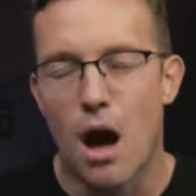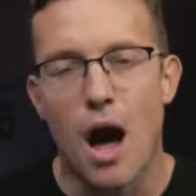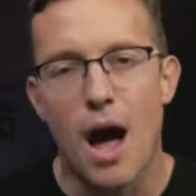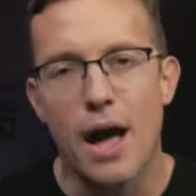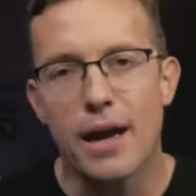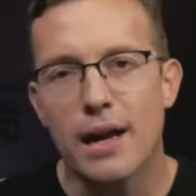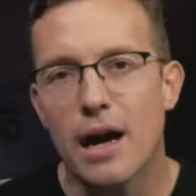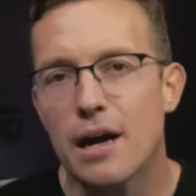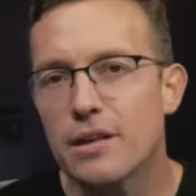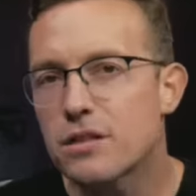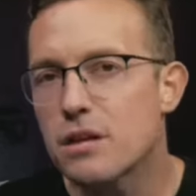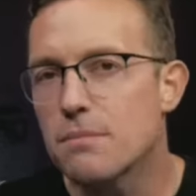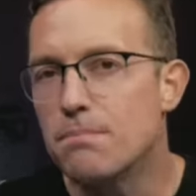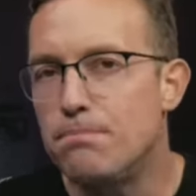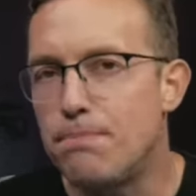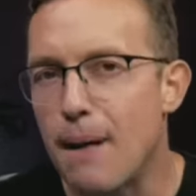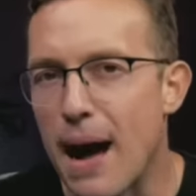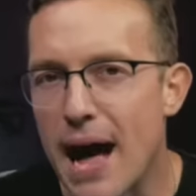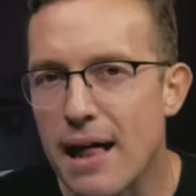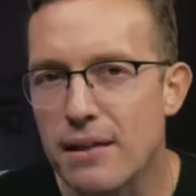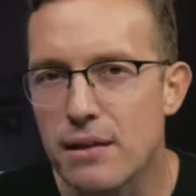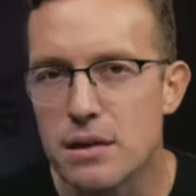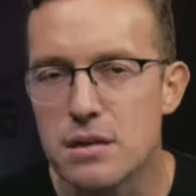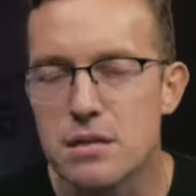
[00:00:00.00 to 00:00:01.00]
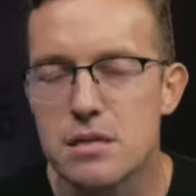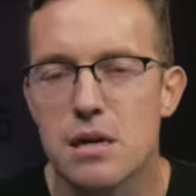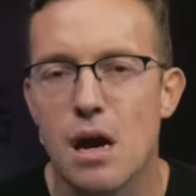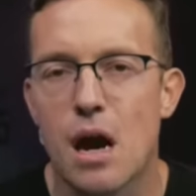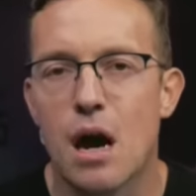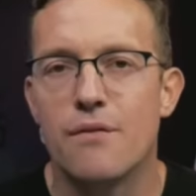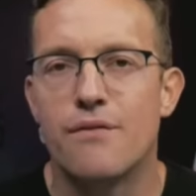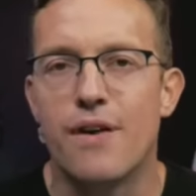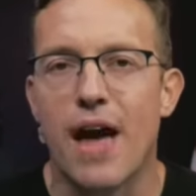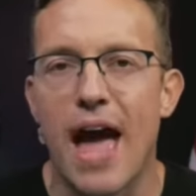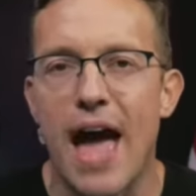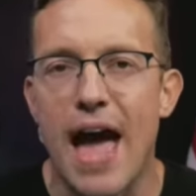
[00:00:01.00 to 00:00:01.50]
I got the ballots
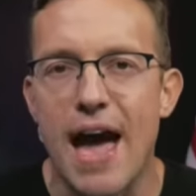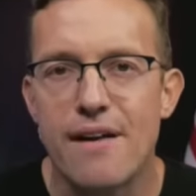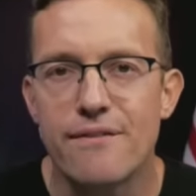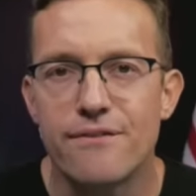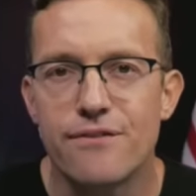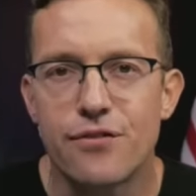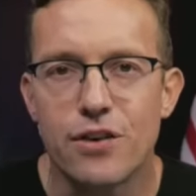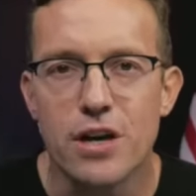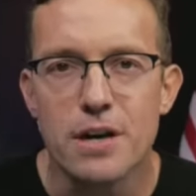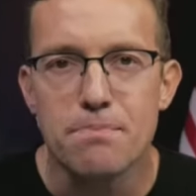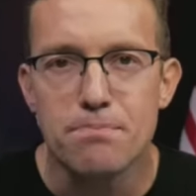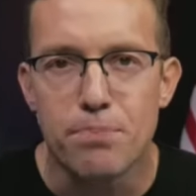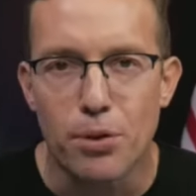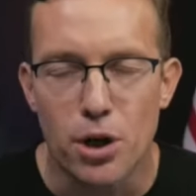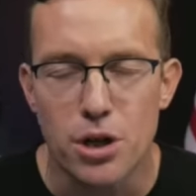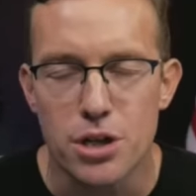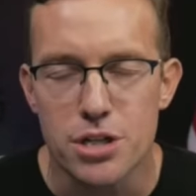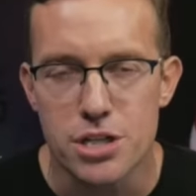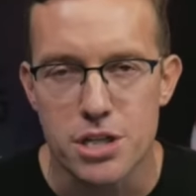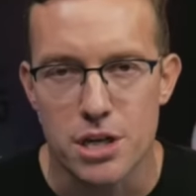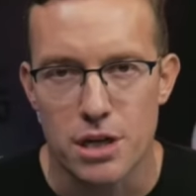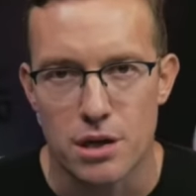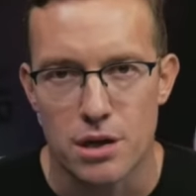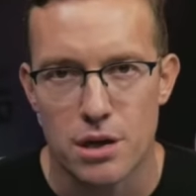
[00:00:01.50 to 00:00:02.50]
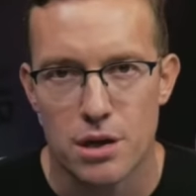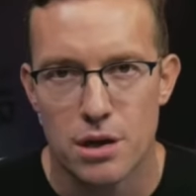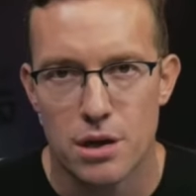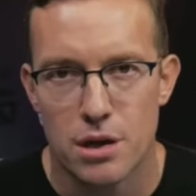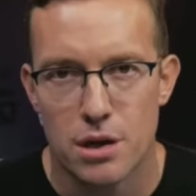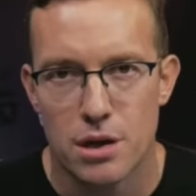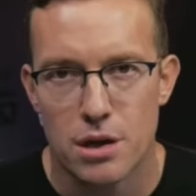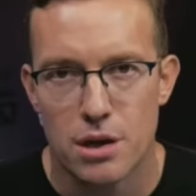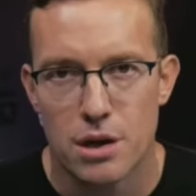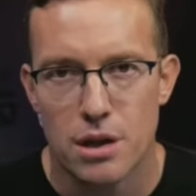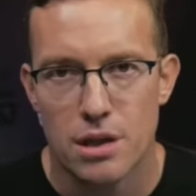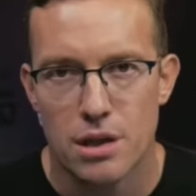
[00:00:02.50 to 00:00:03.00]
of every person
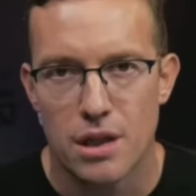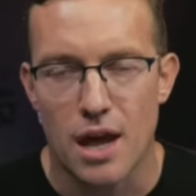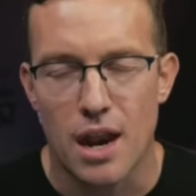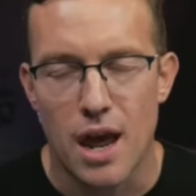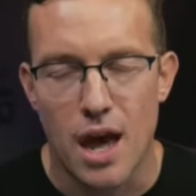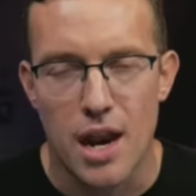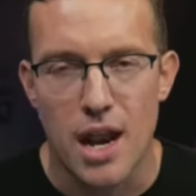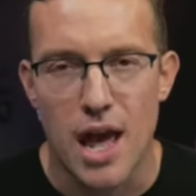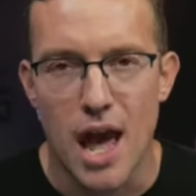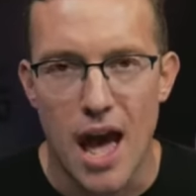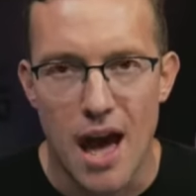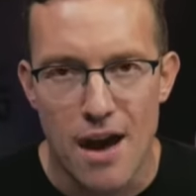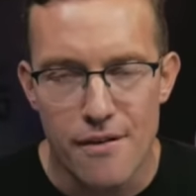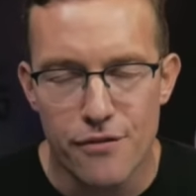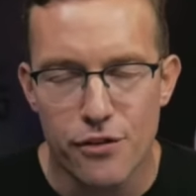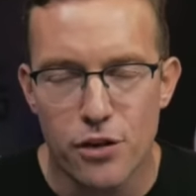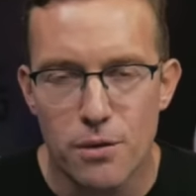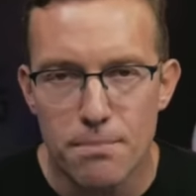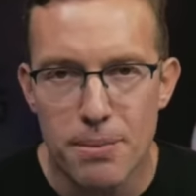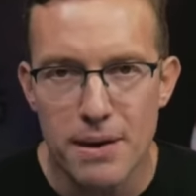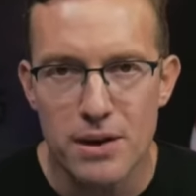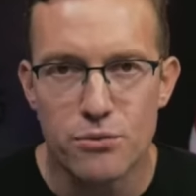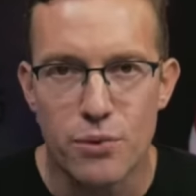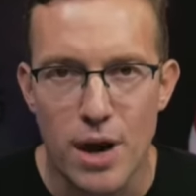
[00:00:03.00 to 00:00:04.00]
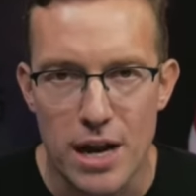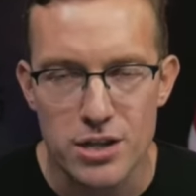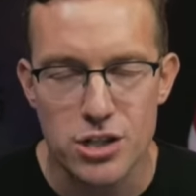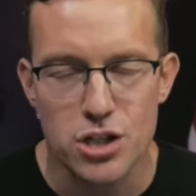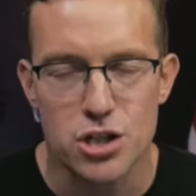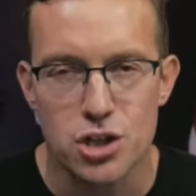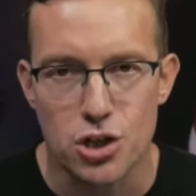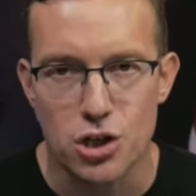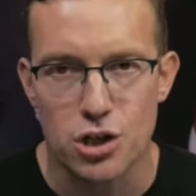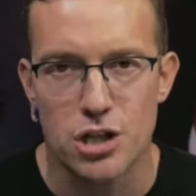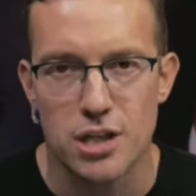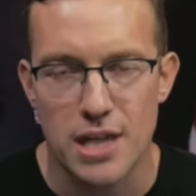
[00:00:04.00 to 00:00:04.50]
that had ever been
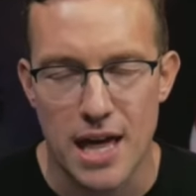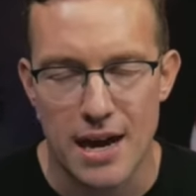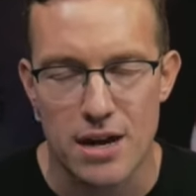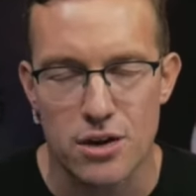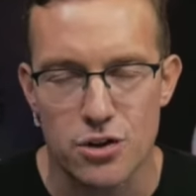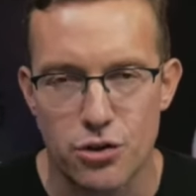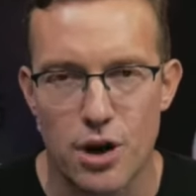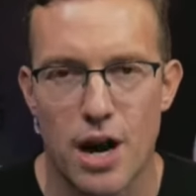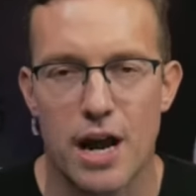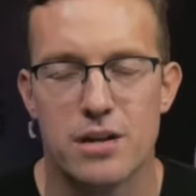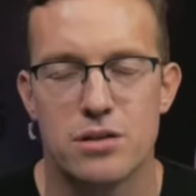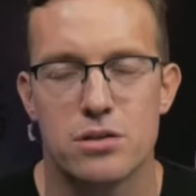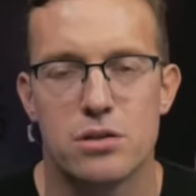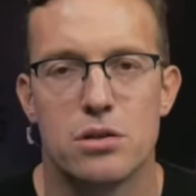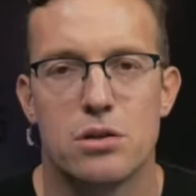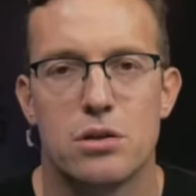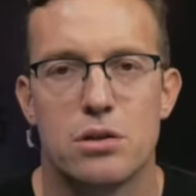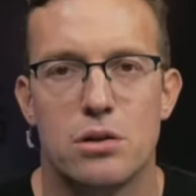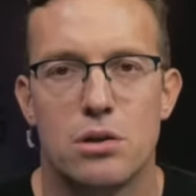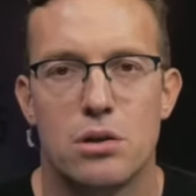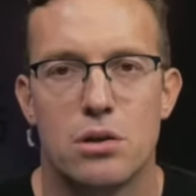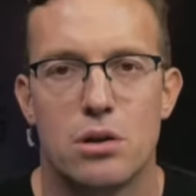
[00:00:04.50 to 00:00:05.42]
registered to that address.